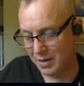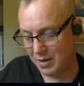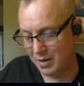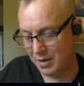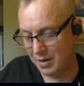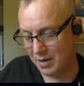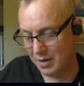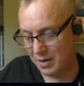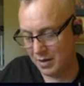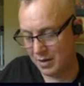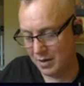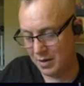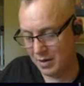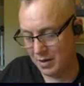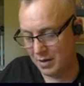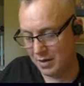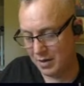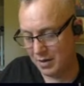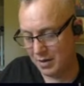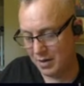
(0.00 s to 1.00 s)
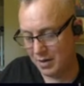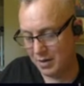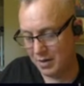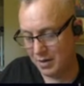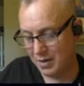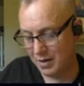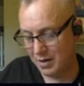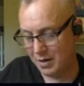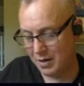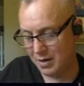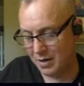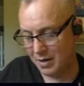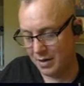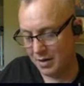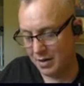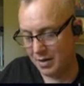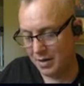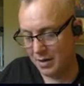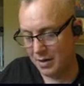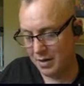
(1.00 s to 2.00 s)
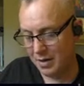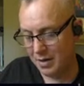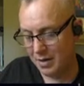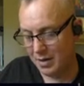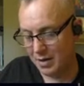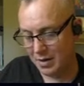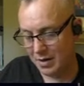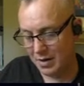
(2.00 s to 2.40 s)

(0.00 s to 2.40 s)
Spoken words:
No one is speaking in this clip.